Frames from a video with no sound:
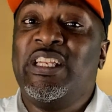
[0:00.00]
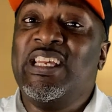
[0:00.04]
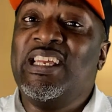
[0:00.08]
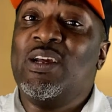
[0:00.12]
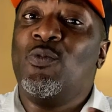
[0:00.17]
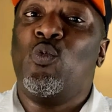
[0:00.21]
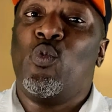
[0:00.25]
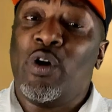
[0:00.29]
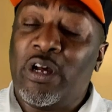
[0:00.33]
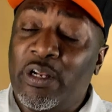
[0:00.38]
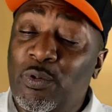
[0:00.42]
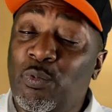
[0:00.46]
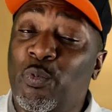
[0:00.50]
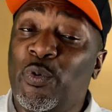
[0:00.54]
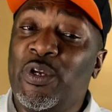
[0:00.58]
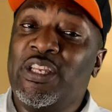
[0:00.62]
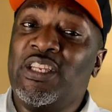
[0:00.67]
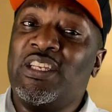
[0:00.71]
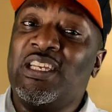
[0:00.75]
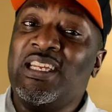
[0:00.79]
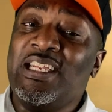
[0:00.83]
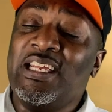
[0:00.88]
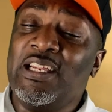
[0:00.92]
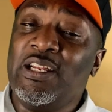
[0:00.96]
did what we
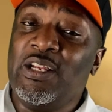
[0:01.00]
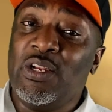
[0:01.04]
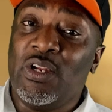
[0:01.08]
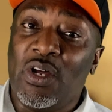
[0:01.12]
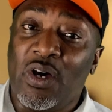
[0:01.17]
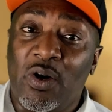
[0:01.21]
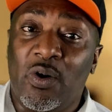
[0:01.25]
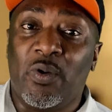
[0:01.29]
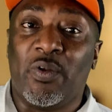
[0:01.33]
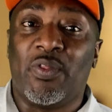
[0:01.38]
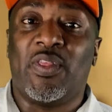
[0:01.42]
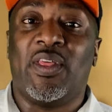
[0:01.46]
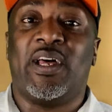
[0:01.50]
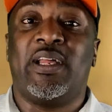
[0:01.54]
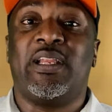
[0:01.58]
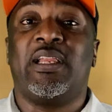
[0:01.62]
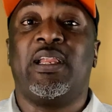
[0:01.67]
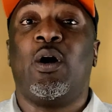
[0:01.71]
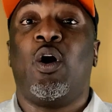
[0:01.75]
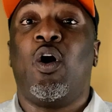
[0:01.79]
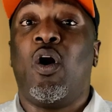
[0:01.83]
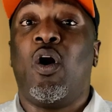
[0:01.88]
didn't know that